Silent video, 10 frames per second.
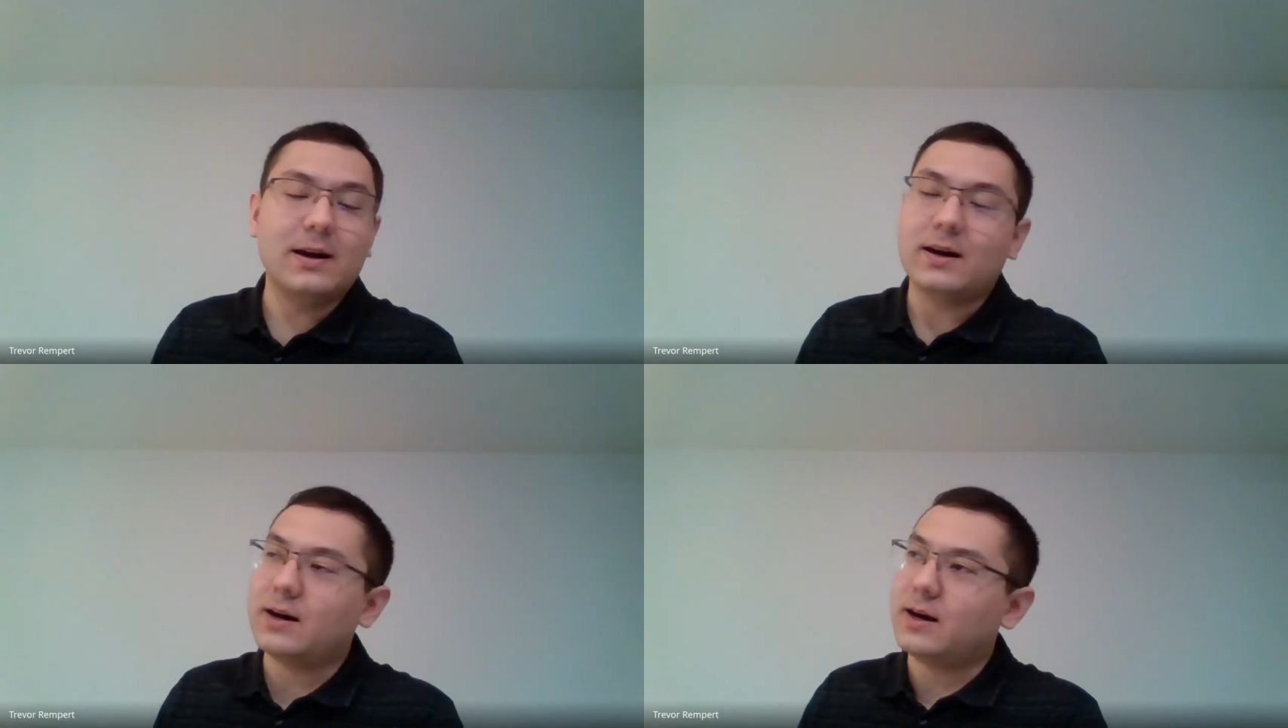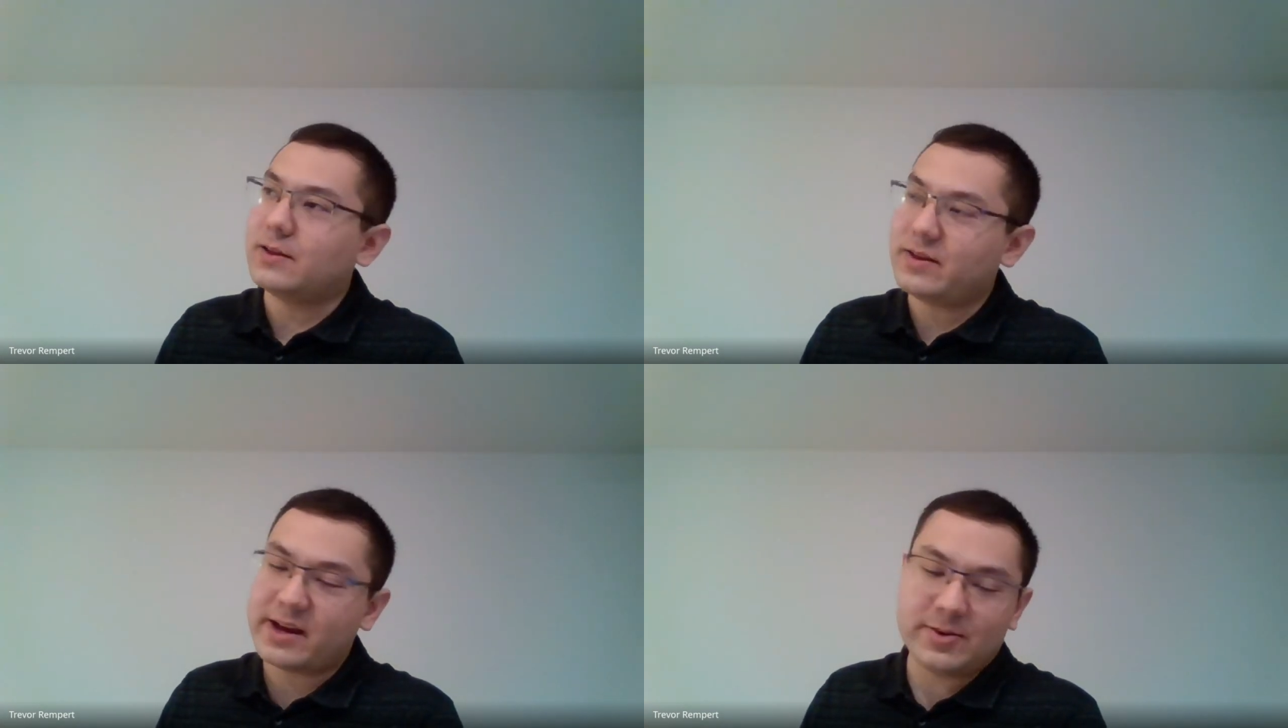
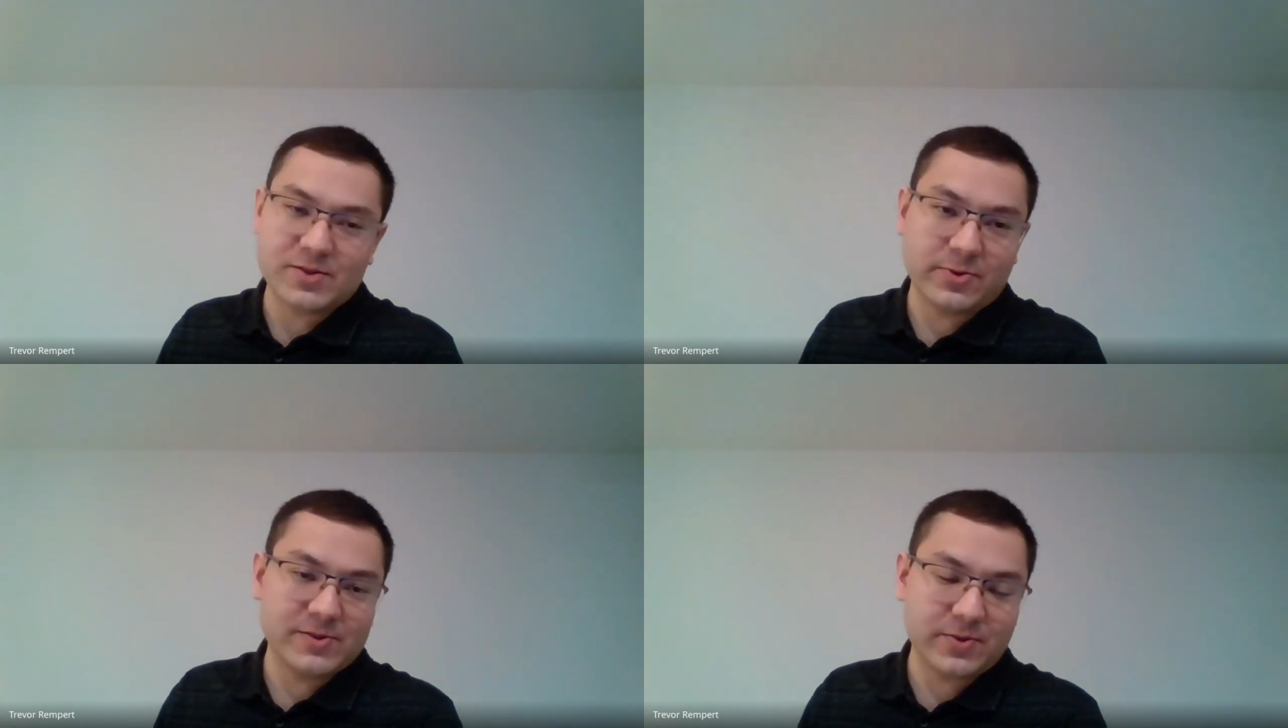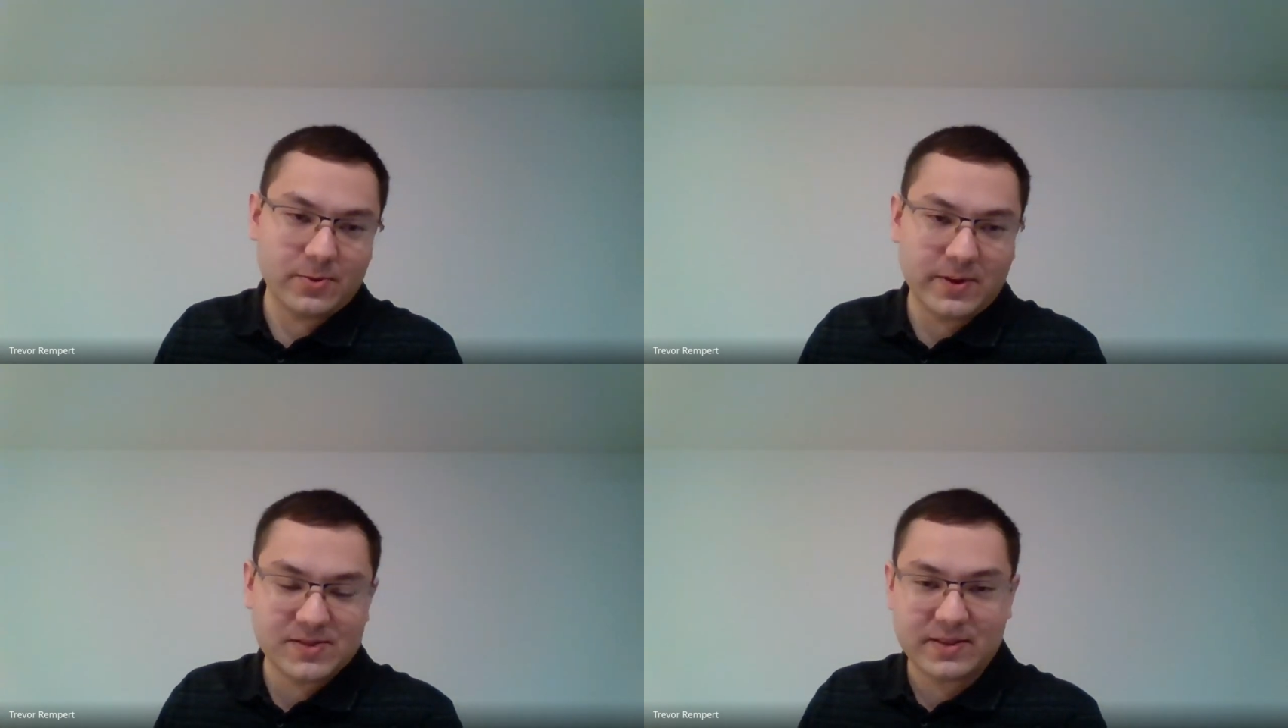Uh, halisaurines are the
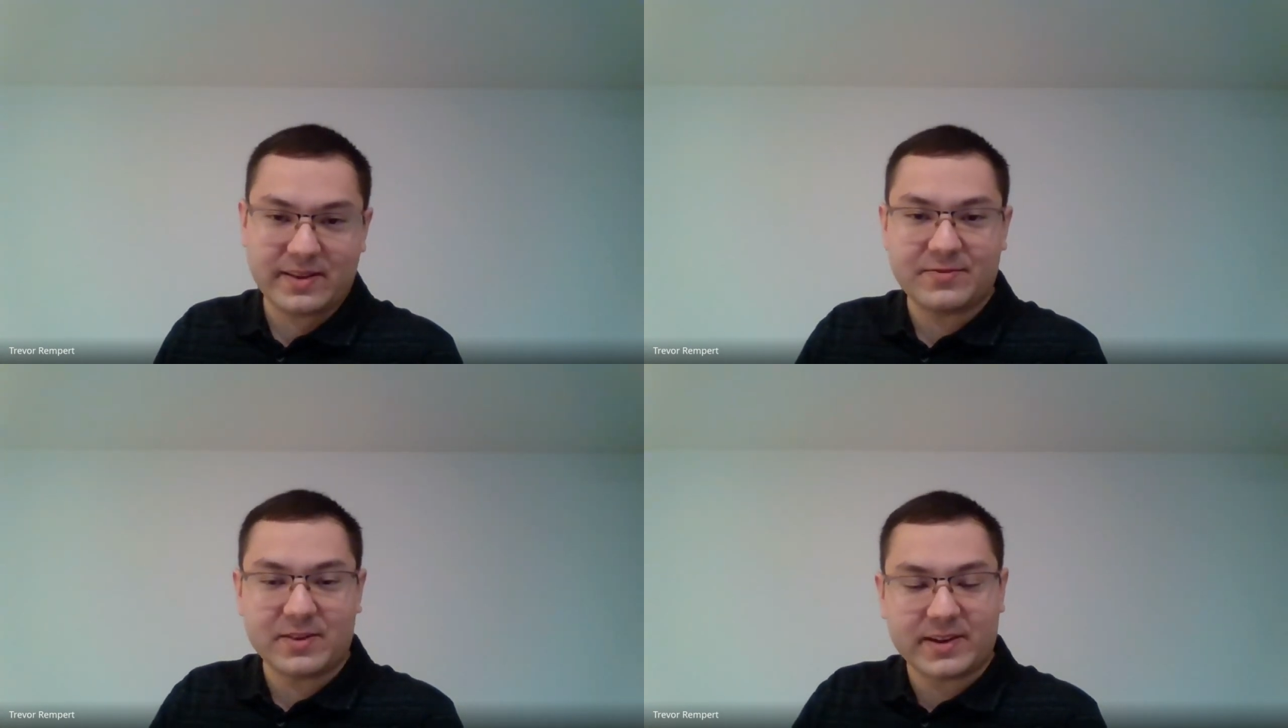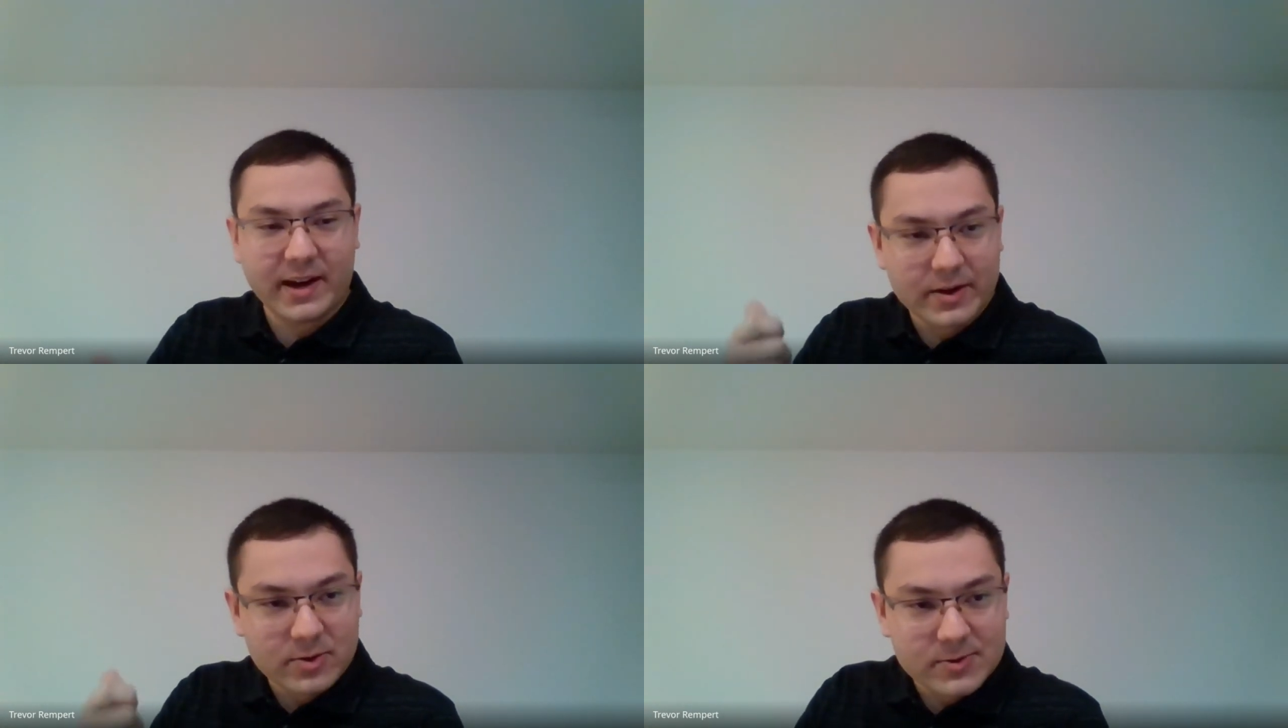ones that they have the
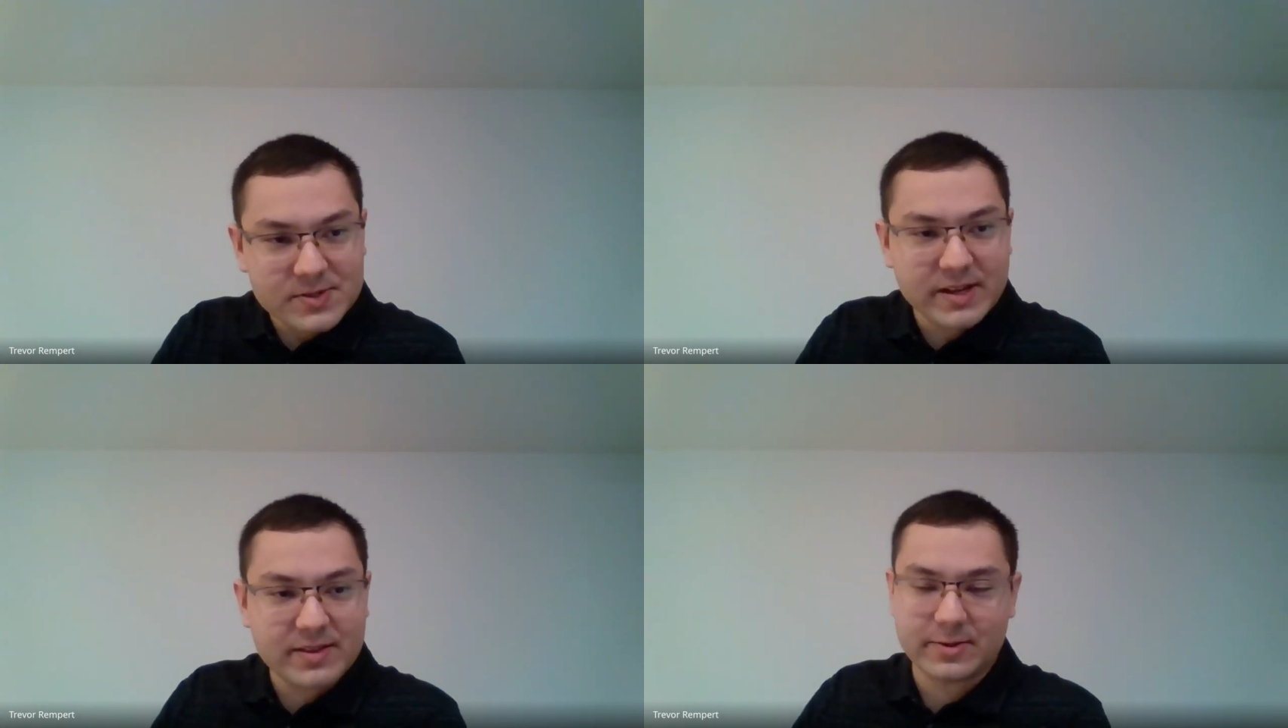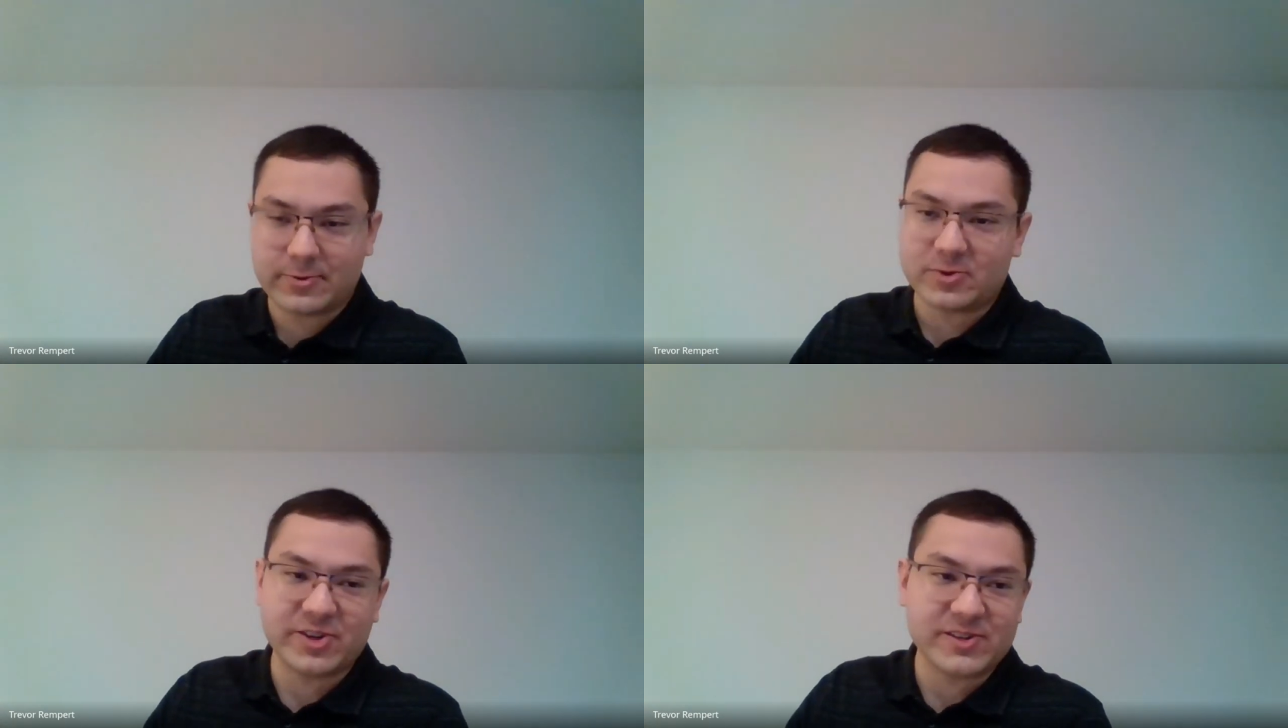conical teeth and they
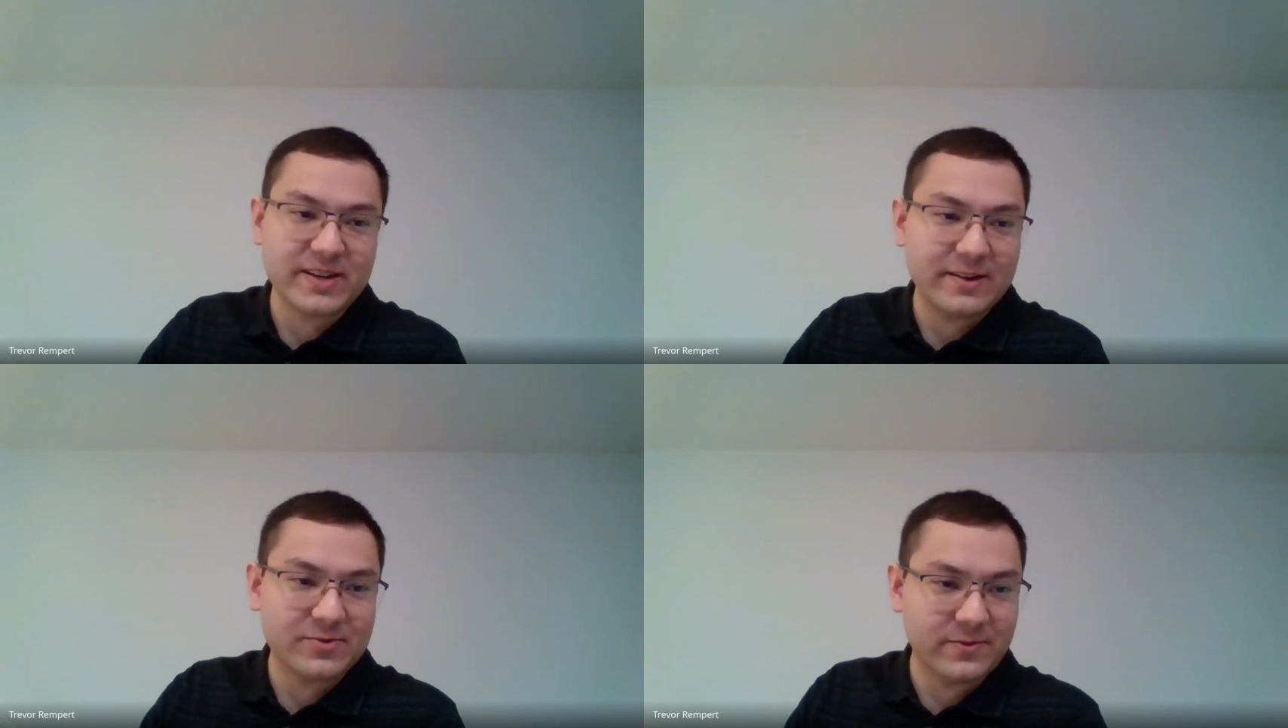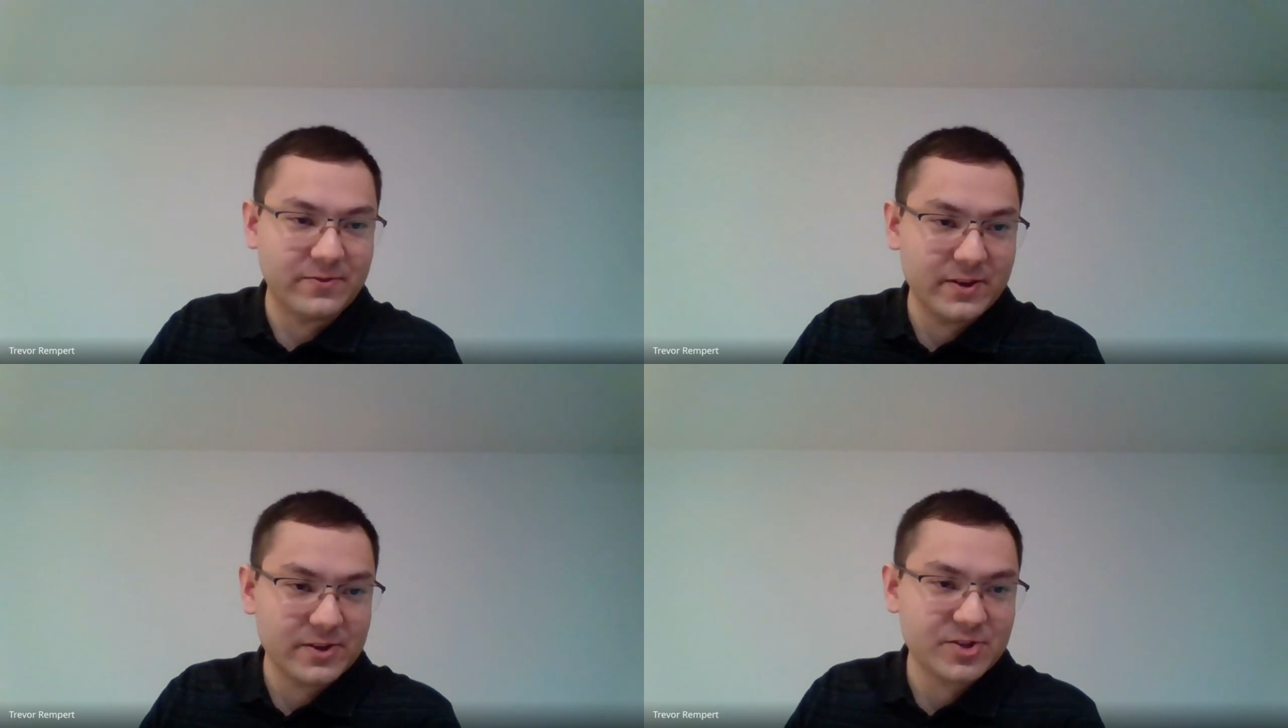were chasing after
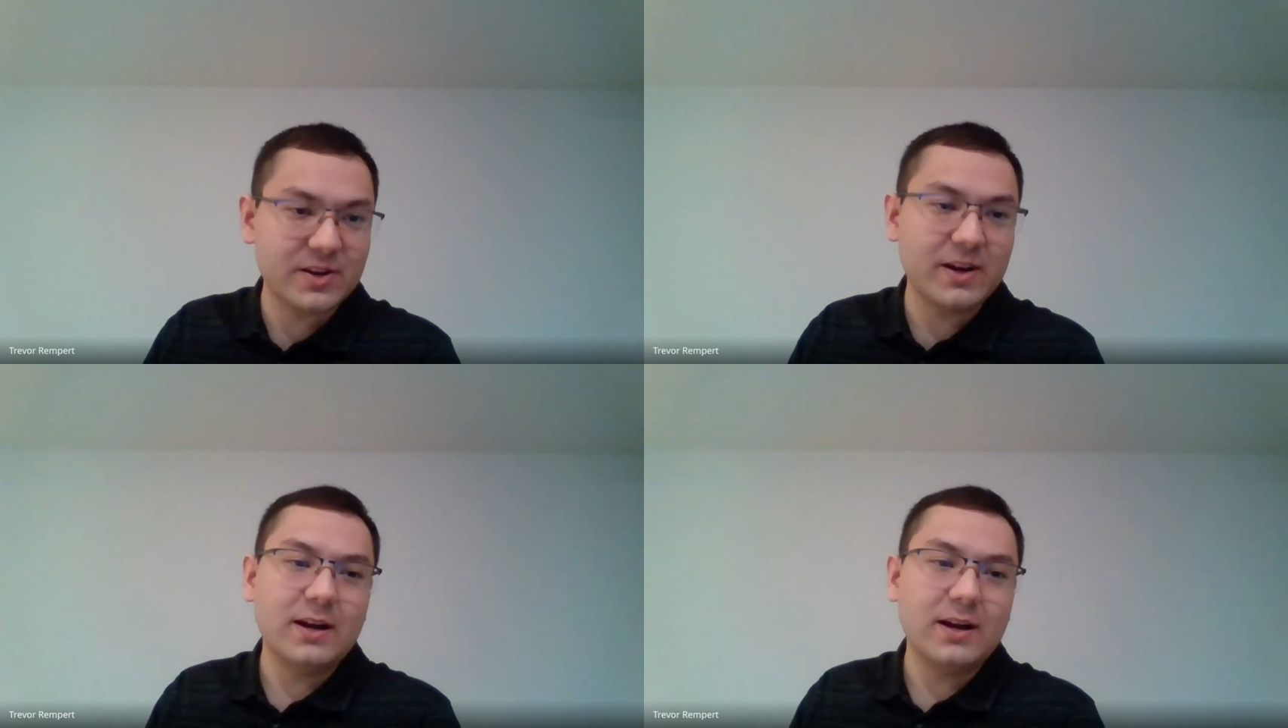fish.